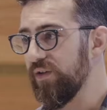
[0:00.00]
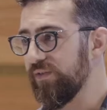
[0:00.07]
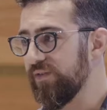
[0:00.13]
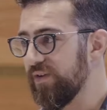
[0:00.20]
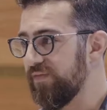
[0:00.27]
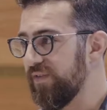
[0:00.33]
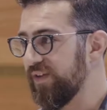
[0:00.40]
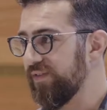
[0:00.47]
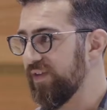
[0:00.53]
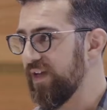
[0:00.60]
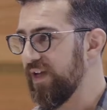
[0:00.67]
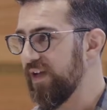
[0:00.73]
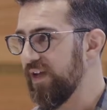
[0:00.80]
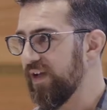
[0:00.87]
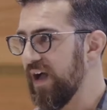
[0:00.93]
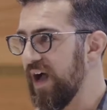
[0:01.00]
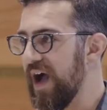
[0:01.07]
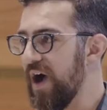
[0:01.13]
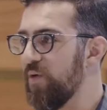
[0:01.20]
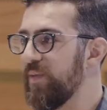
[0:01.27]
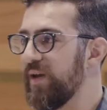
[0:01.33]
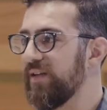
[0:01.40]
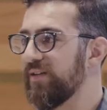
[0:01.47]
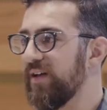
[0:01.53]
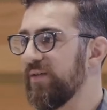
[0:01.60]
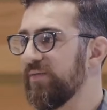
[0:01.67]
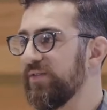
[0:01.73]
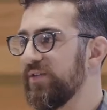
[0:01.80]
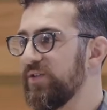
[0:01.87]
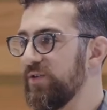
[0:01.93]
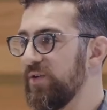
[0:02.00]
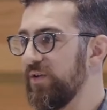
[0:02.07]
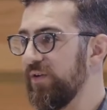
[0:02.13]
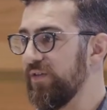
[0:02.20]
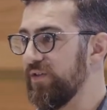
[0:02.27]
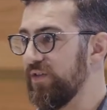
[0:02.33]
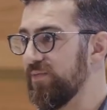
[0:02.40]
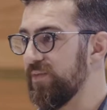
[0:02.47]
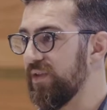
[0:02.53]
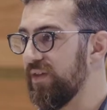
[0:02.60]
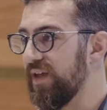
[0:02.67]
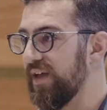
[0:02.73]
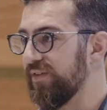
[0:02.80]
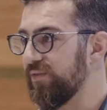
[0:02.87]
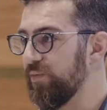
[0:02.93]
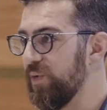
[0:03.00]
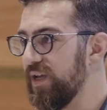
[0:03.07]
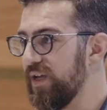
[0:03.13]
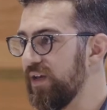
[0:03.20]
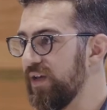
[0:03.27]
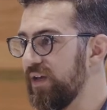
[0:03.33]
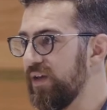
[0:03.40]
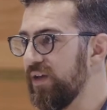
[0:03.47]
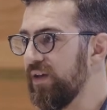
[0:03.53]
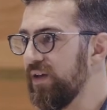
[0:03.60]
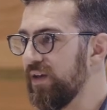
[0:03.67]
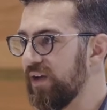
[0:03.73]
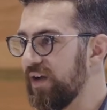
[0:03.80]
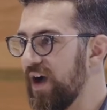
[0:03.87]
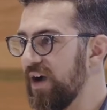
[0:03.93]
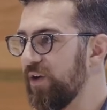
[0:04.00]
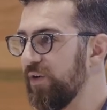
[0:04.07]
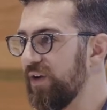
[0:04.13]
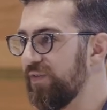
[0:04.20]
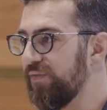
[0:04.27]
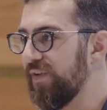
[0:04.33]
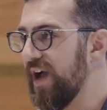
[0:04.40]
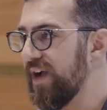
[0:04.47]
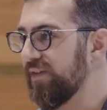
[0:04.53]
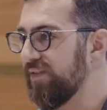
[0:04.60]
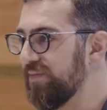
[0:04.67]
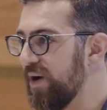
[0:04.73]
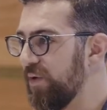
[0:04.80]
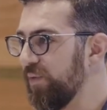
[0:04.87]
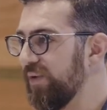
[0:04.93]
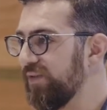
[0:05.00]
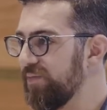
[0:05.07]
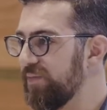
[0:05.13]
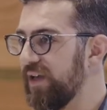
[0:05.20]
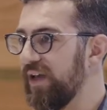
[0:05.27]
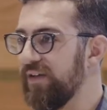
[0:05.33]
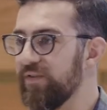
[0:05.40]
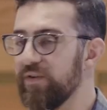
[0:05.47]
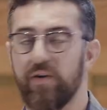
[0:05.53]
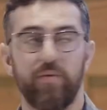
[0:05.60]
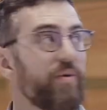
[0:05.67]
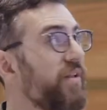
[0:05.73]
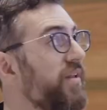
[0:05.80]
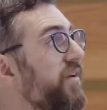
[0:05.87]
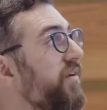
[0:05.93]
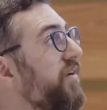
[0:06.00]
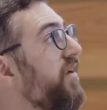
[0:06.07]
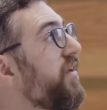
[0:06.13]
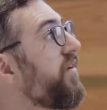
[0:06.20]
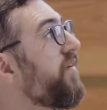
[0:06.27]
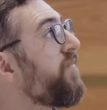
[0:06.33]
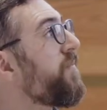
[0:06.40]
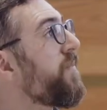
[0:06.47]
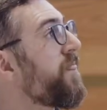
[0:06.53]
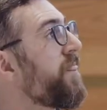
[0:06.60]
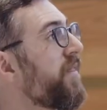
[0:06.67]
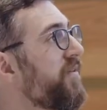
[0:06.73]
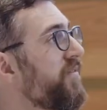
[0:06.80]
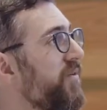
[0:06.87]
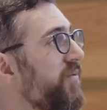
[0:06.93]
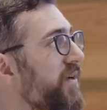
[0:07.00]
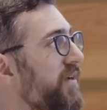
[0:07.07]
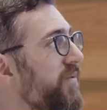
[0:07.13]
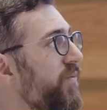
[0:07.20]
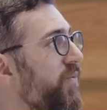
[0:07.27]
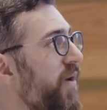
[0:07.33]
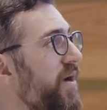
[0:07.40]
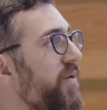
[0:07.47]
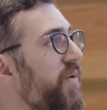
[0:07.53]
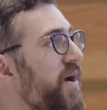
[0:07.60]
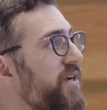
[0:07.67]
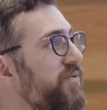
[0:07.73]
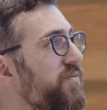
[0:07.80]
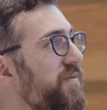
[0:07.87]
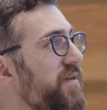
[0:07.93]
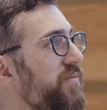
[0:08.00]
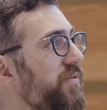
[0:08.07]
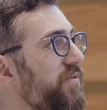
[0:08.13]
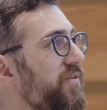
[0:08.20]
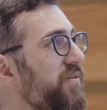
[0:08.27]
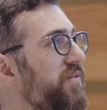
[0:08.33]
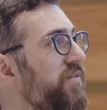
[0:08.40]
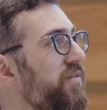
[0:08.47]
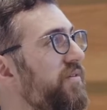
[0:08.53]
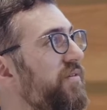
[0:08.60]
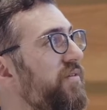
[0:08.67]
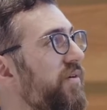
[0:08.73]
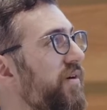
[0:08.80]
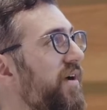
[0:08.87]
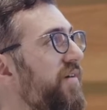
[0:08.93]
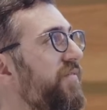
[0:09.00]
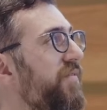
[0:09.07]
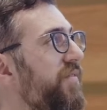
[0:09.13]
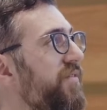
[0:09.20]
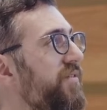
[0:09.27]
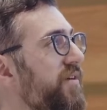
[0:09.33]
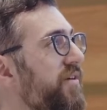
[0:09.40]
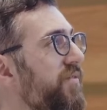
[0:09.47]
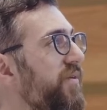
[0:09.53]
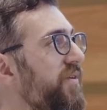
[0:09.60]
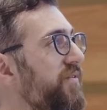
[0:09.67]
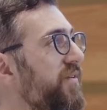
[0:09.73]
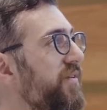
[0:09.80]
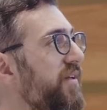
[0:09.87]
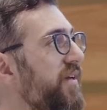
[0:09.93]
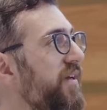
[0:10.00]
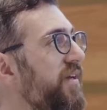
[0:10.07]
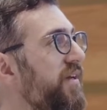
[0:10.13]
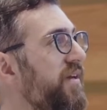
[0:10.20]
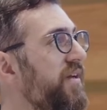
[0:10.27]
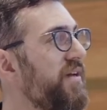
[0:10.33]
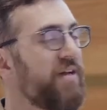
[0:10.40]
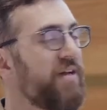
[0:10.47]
closer if I say, how many times did you go to the gym in the last week? Concrete facts about recent behavior are really good. So we want to watch what people do or have done recently,